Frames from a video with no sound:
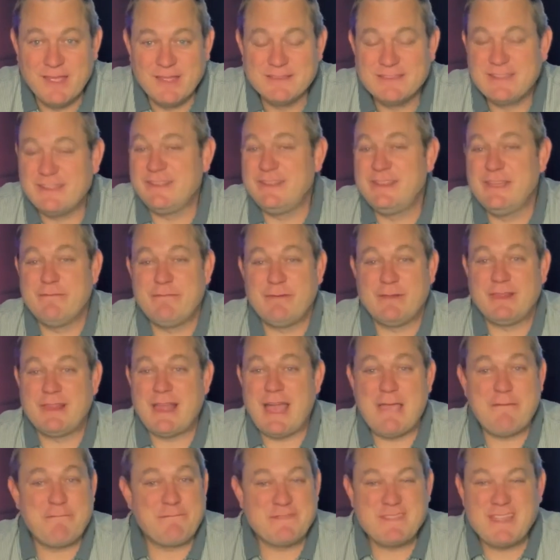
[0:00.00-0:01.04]
to live a
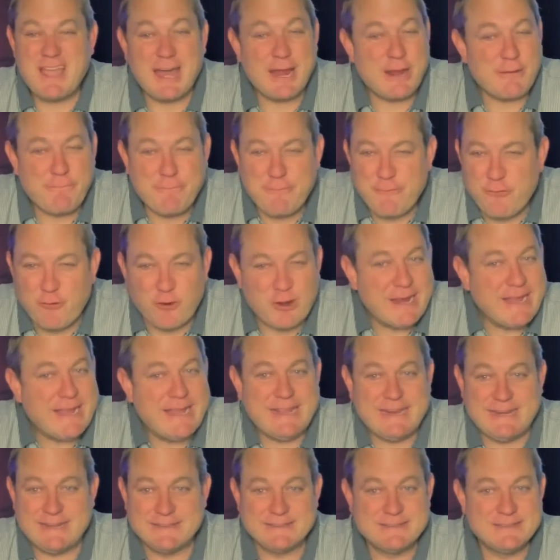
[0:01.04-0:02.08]
life not
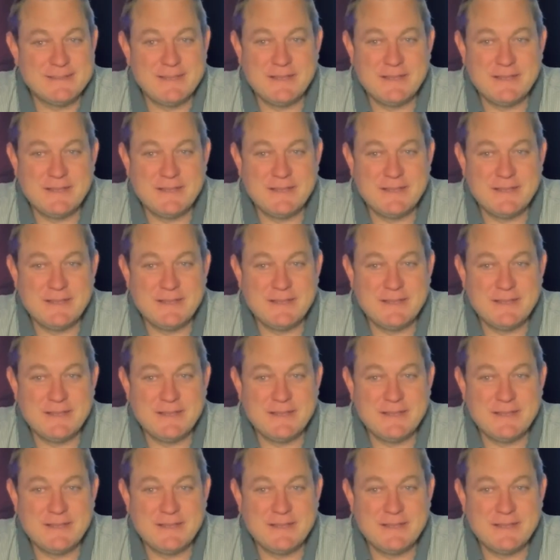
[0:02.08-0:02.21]
afraid